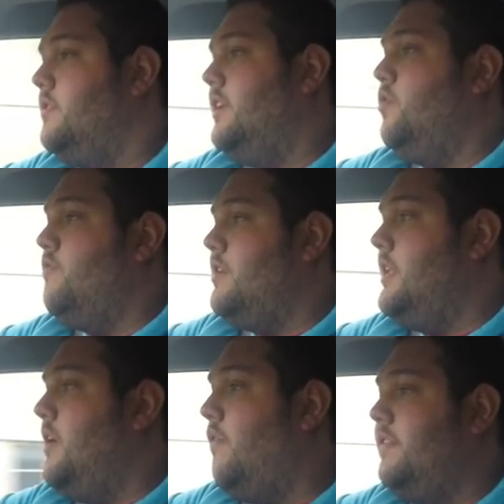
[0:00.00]
and you're in
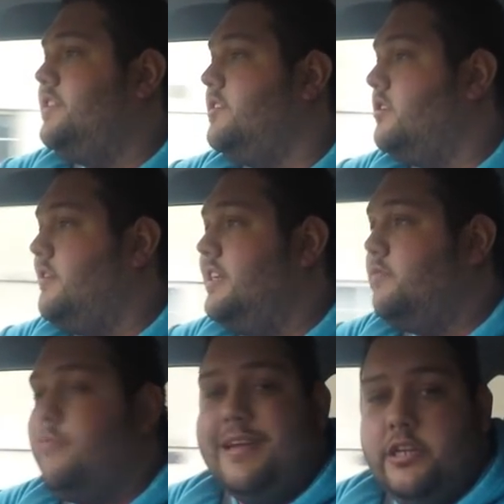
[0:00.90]
the office as a
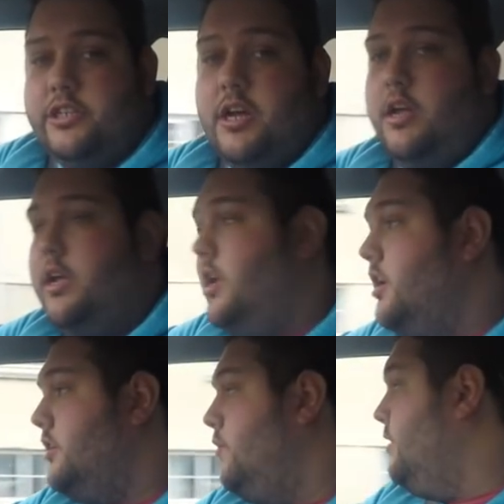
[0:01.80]
transport manager,
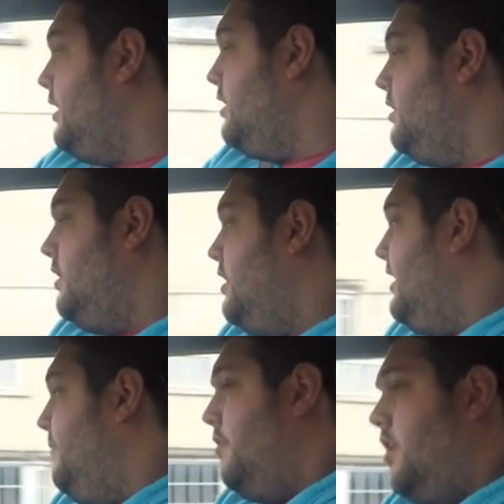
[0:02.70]
you can
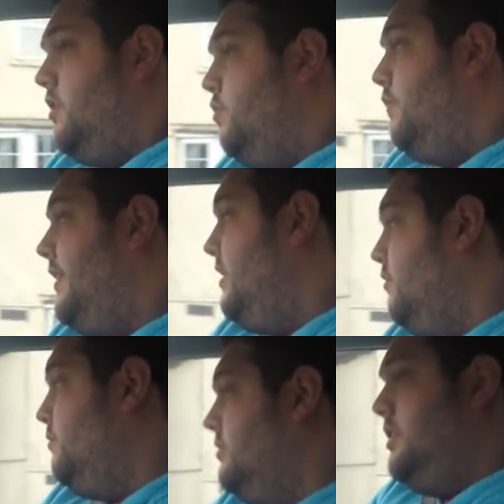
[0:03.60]
keep an eye on your
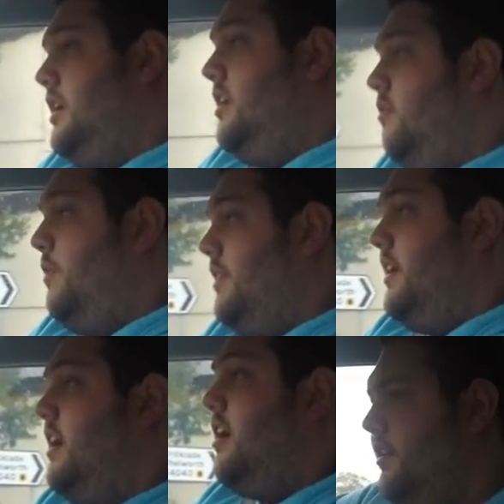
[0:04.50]
vehicles, where
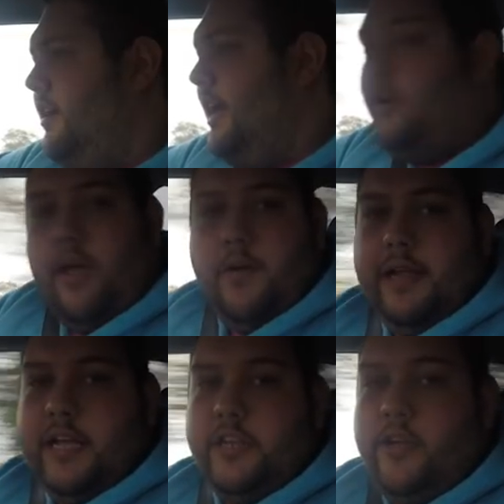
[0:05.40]
they are. And not only
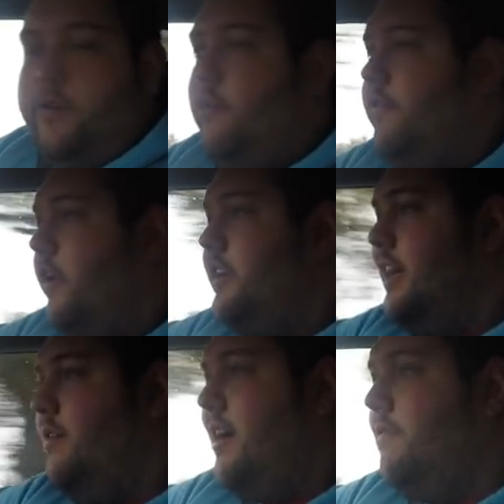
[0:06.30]
can you find
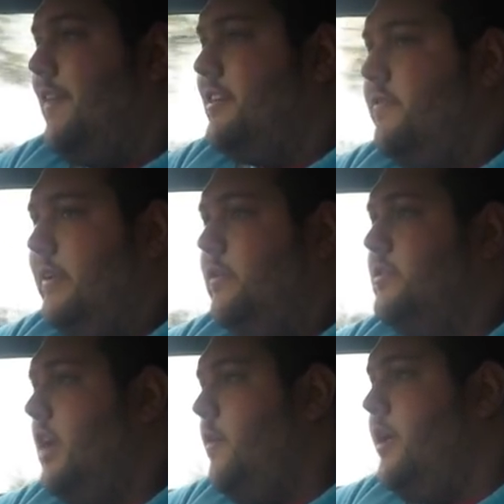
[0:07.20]
out how fast the vehicle's
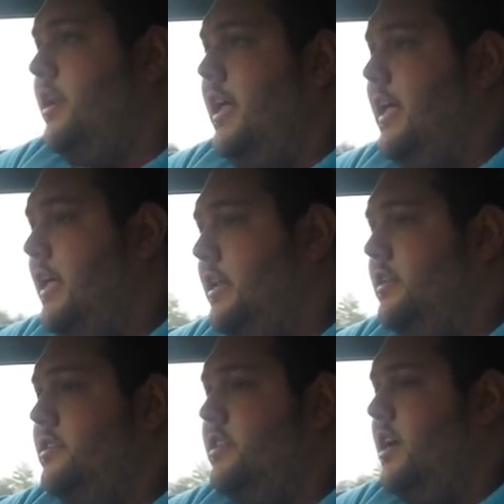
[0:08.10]
going
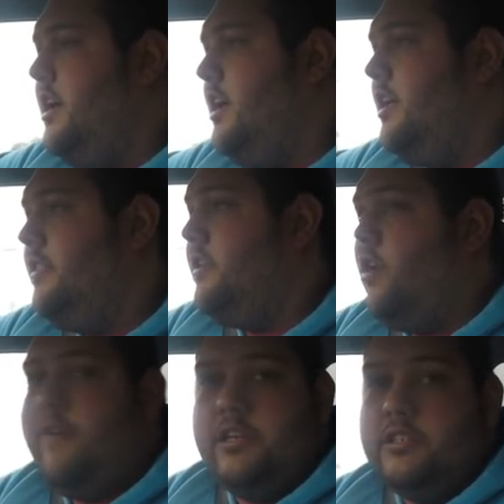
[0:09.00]
and the
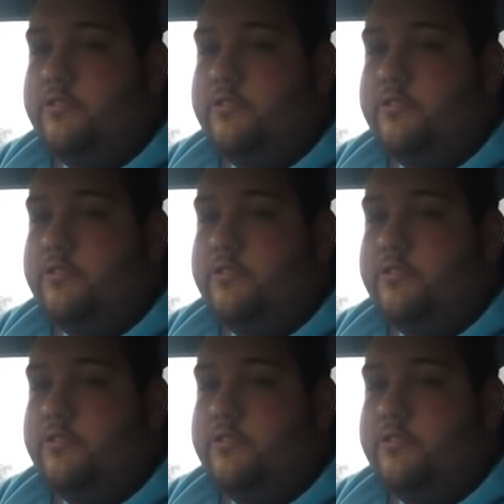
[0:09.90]
direction of